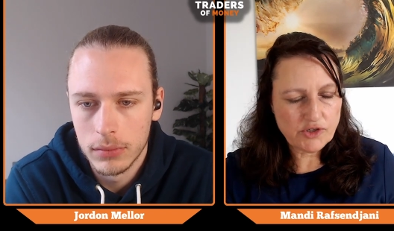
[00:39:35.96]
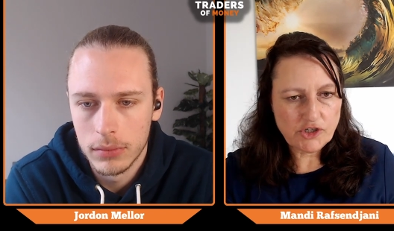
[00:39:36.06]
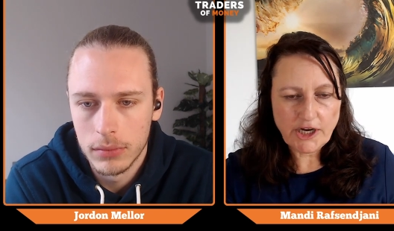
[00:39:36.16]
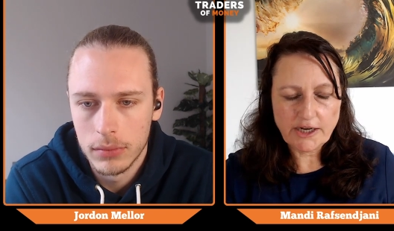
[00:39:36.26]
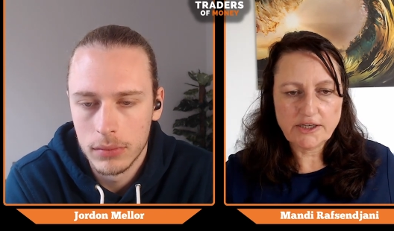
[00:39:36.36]

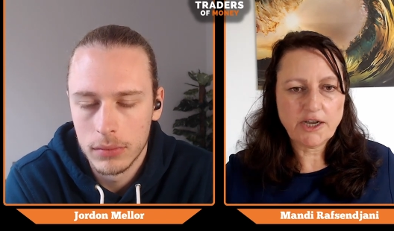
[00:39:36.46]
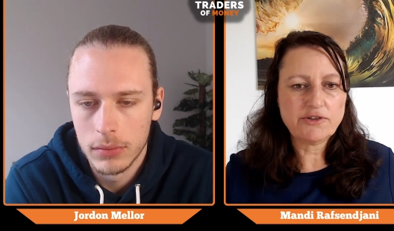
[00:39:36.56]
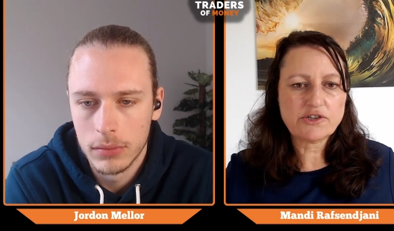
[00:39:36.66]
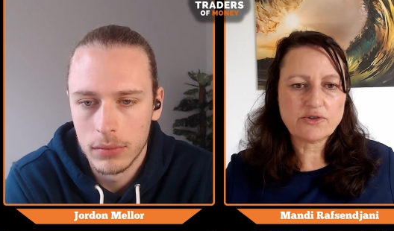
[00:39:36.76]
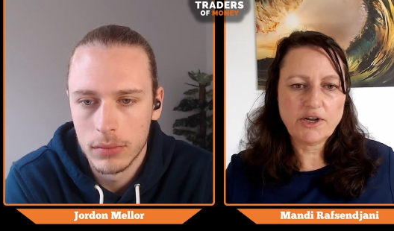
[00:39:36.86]
Speaker 1: shut it
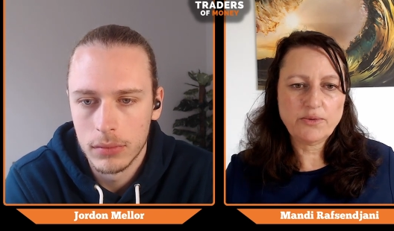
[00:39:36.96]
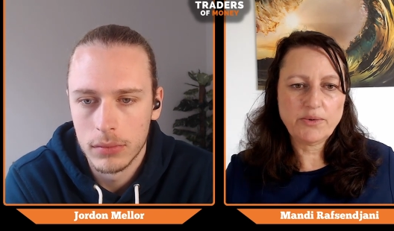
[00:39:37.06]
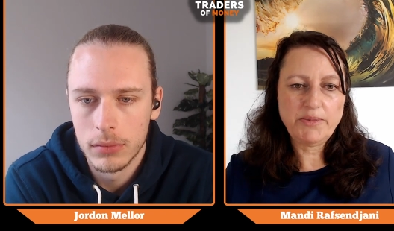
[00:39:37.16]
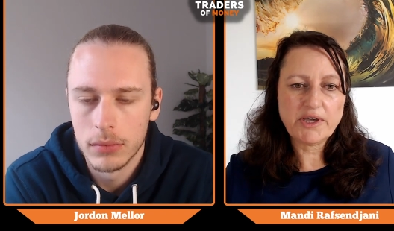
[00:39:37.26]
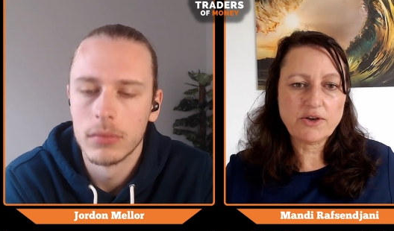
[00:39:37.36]
down straight
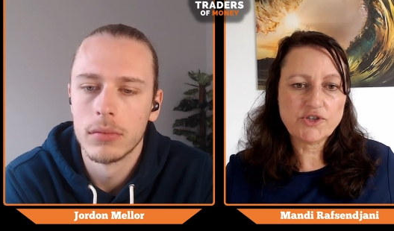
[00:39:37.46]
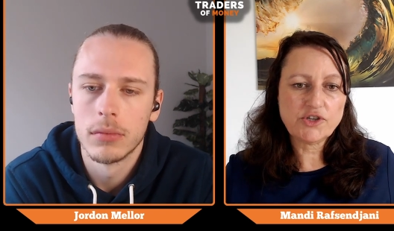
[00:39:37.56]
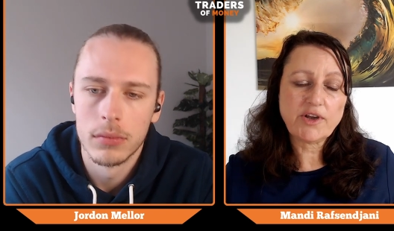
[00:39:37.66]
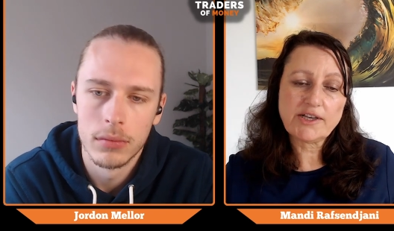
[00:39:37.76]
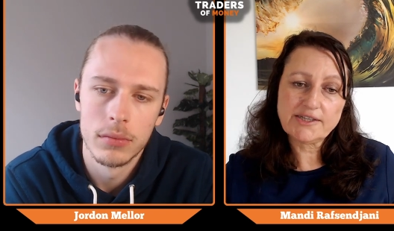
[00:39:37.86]
away because
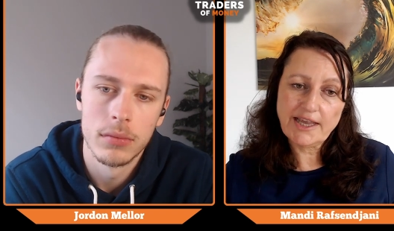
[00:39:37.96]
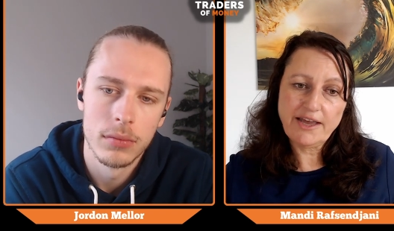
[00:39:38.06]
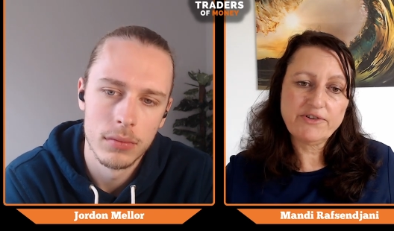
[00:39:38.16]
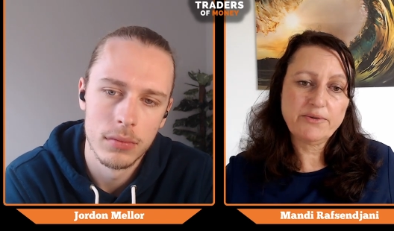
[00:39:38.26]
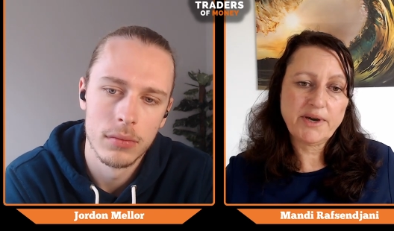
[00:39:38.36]
it drags
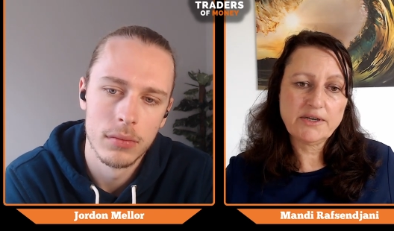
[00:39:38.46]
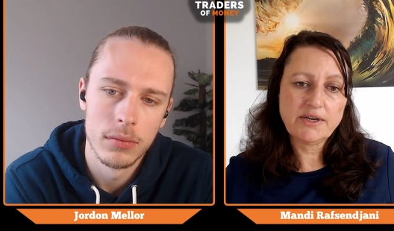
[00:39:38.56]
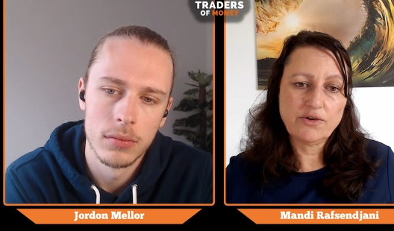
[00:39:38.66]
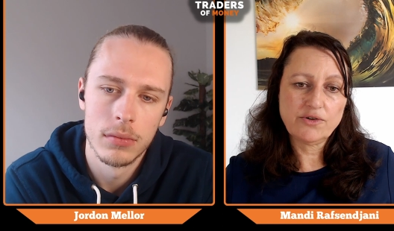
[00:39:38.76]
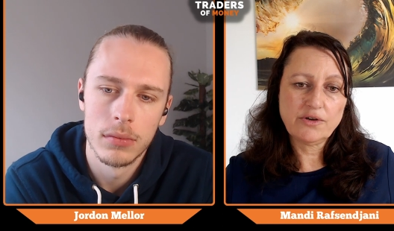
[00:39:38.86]
everyone
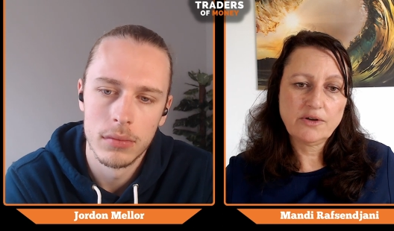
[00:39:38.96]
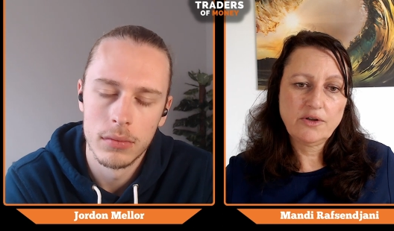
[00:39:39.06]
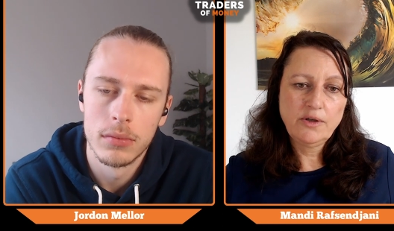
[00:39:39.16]
down.